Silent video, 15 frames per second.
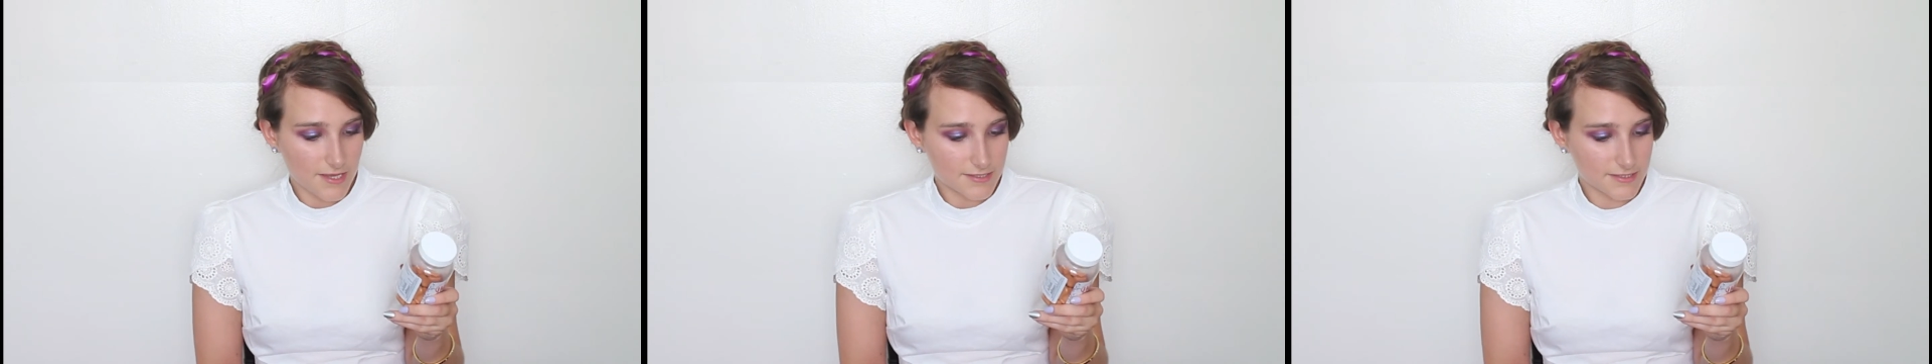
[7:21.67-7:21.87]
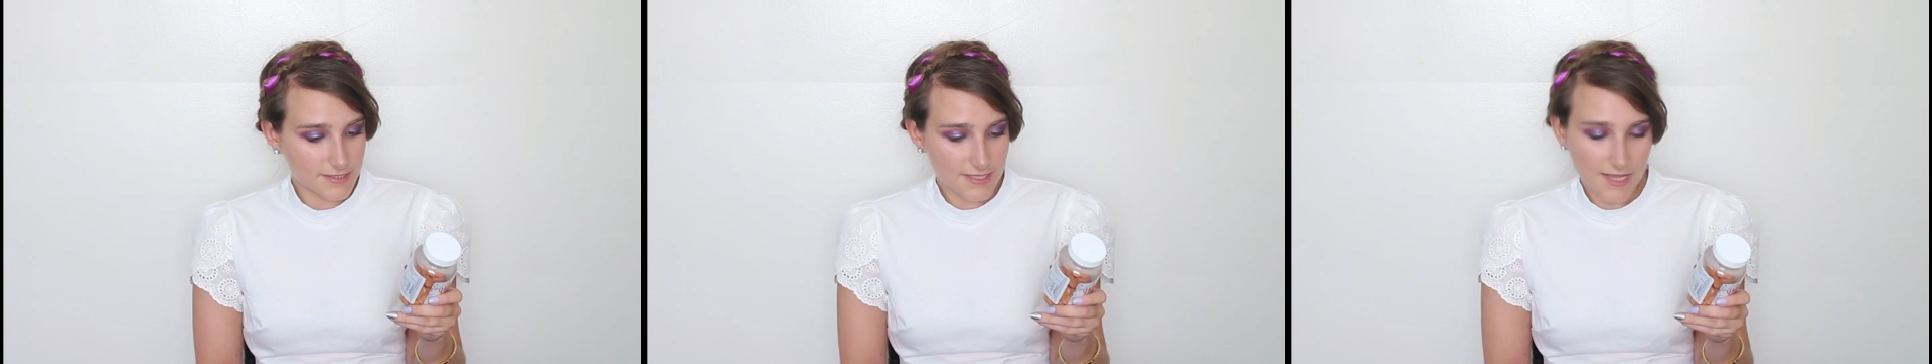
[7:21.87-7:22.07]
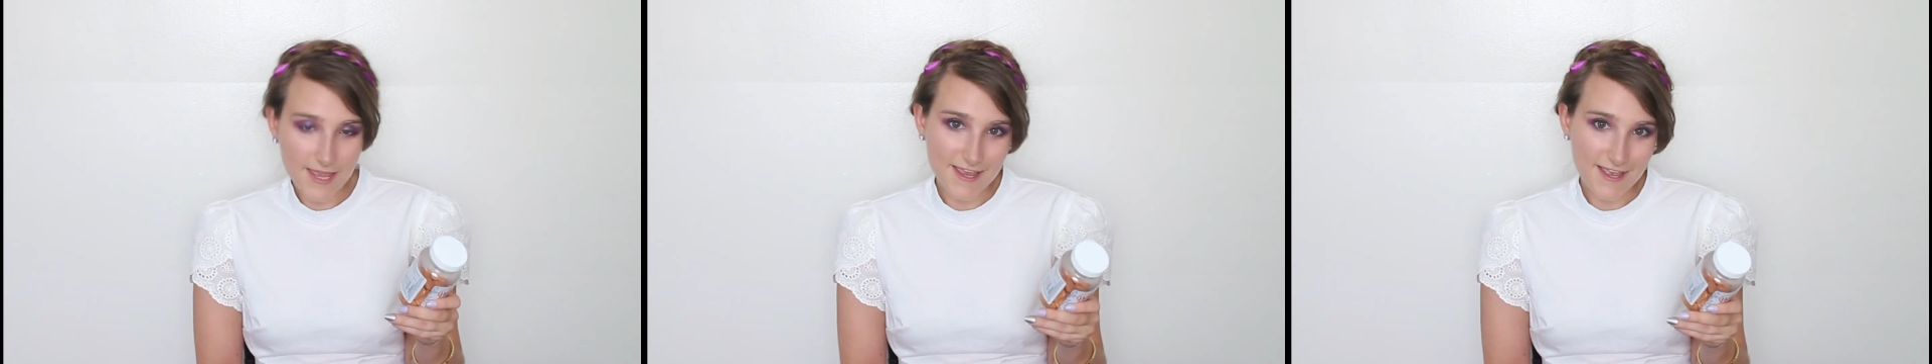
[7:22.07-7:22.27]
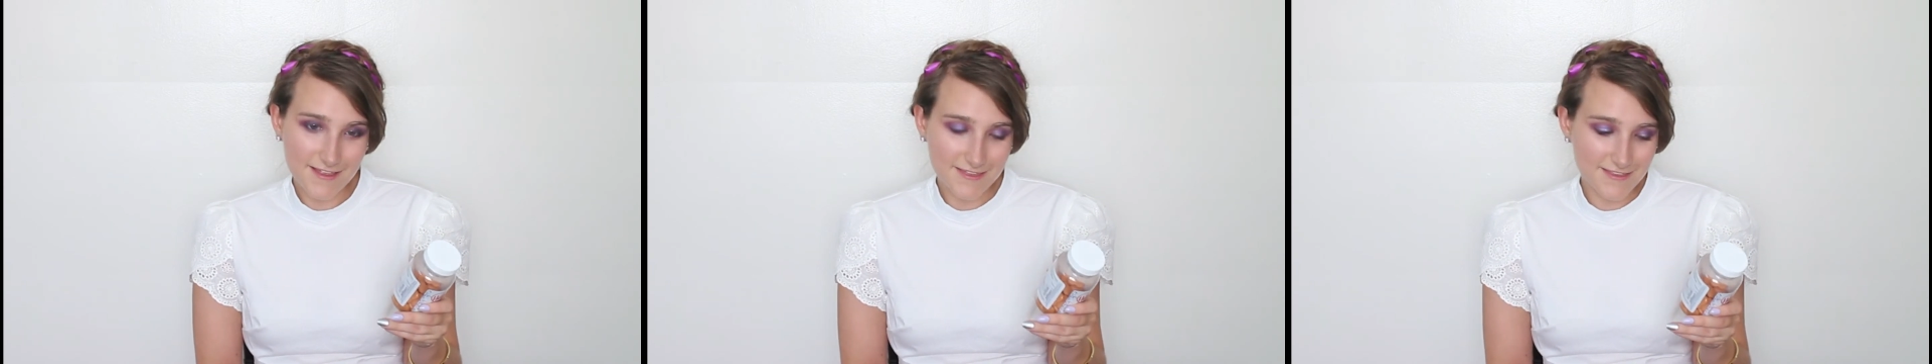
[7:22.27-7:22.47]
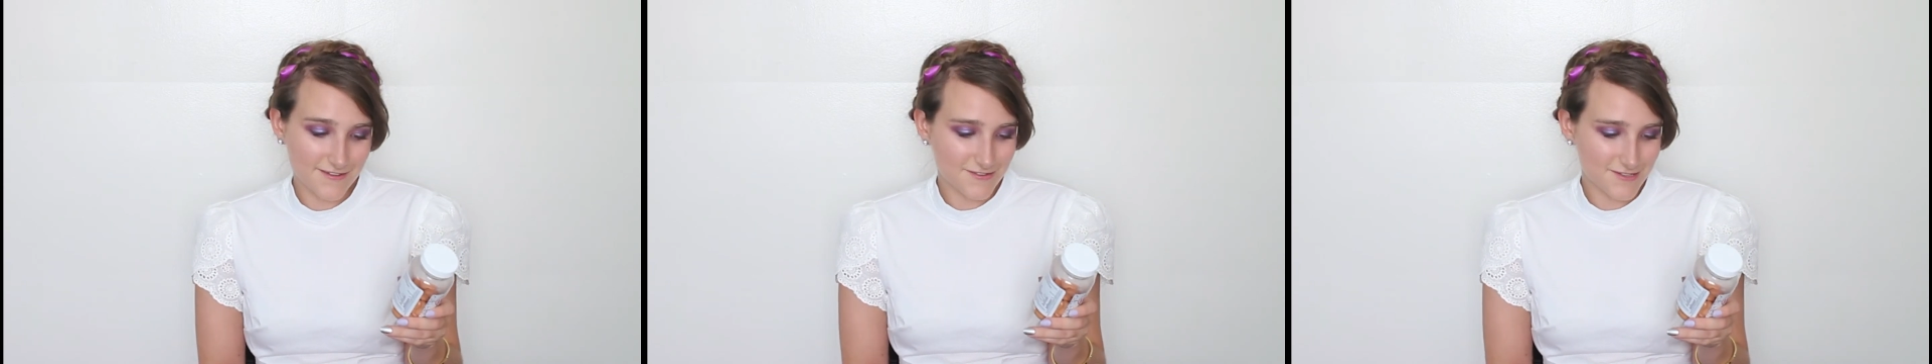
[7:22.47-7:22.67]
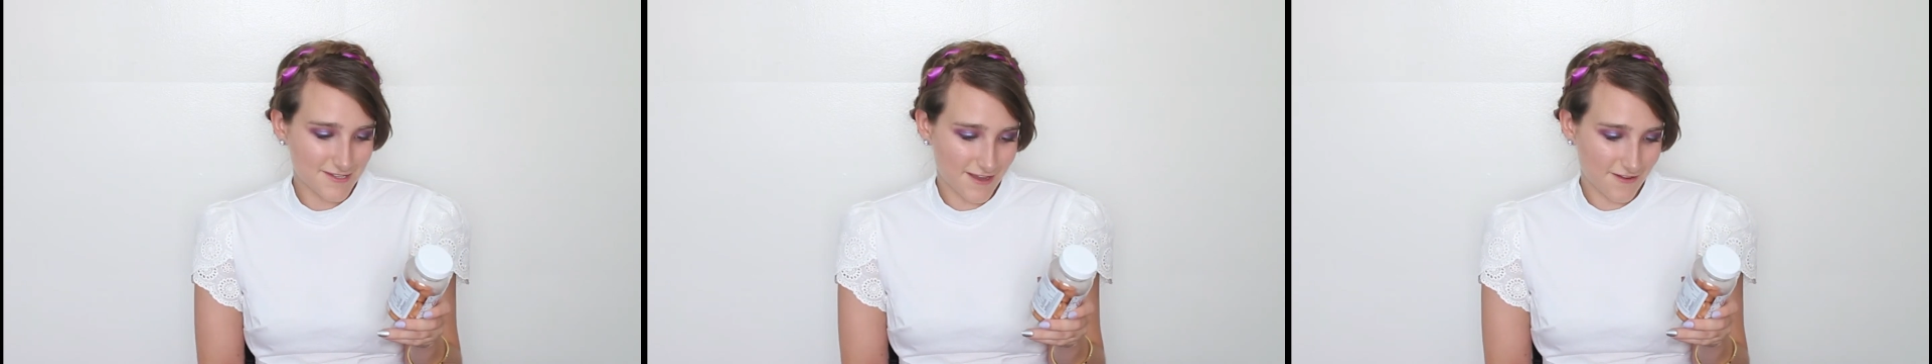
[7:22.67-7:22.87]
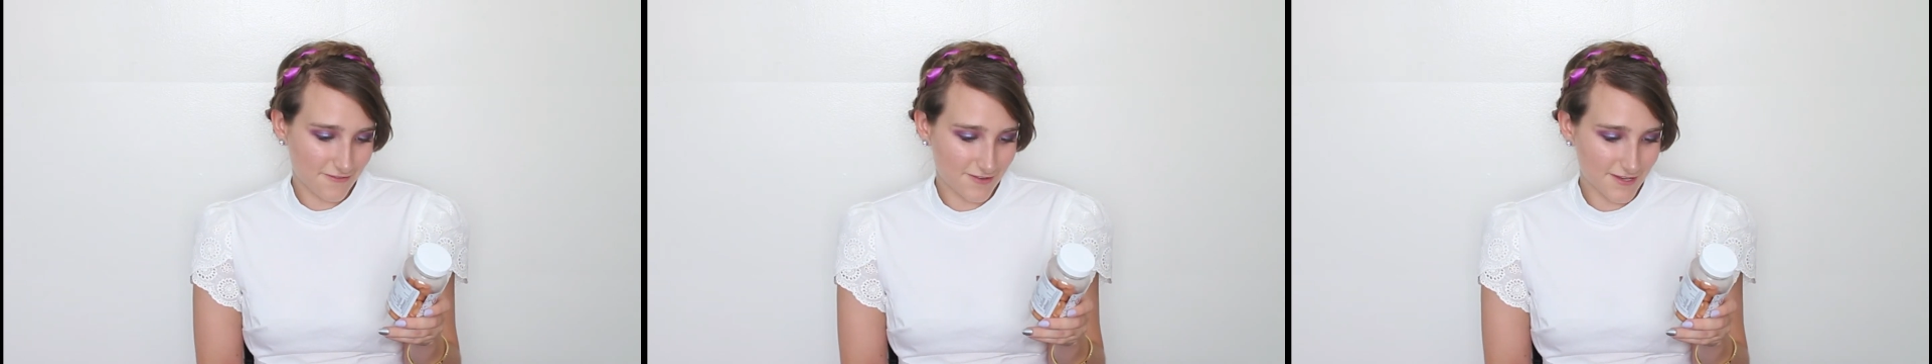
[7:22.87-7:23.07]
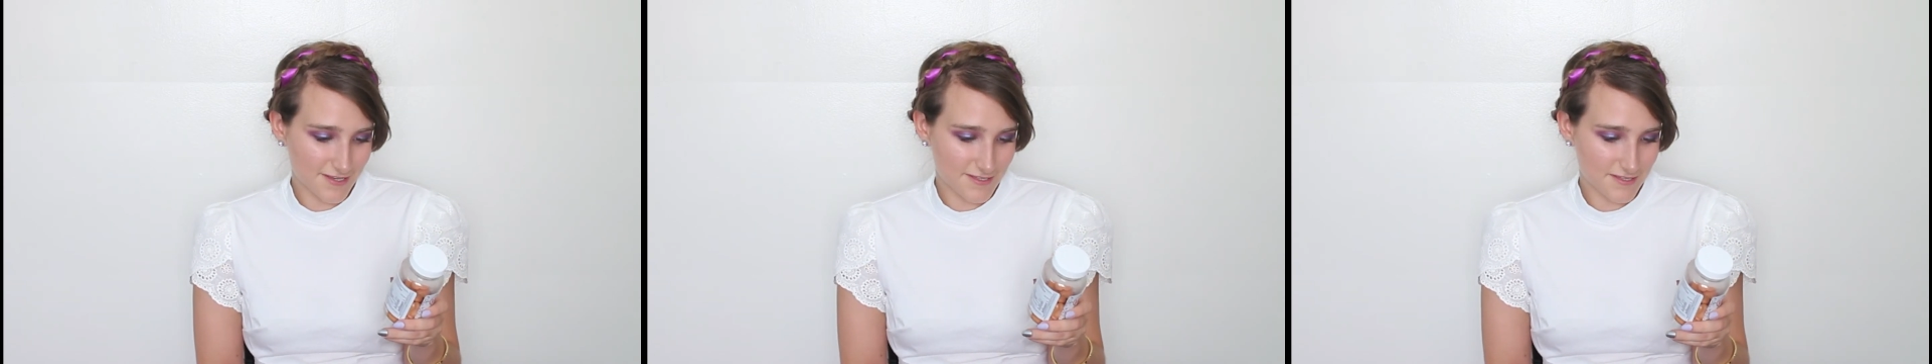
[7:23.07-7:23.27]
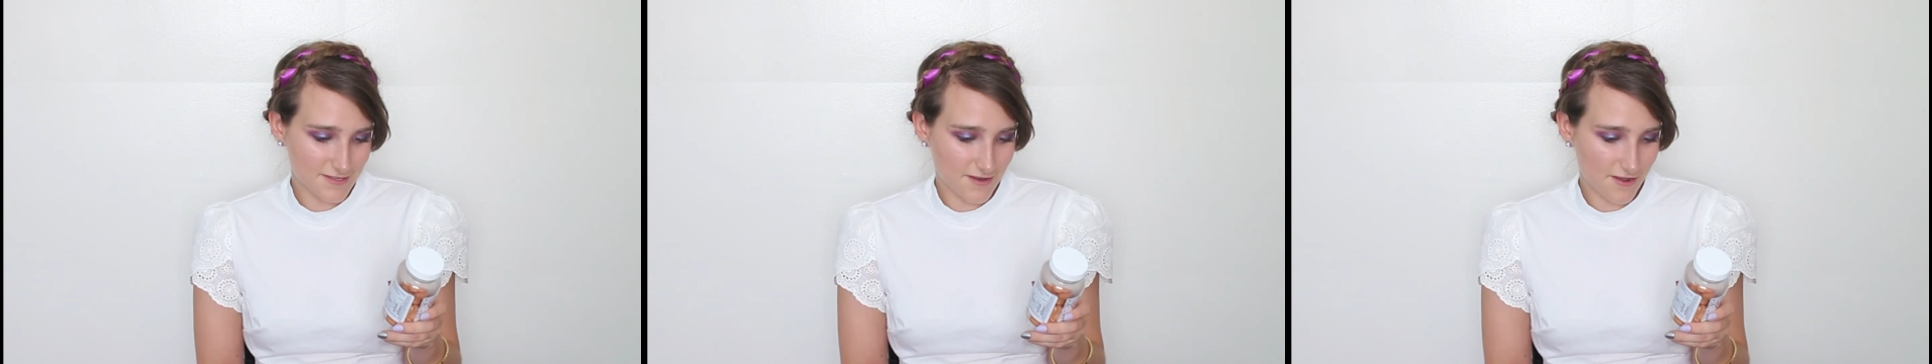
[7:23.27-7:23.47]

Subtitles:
Slay those selfies.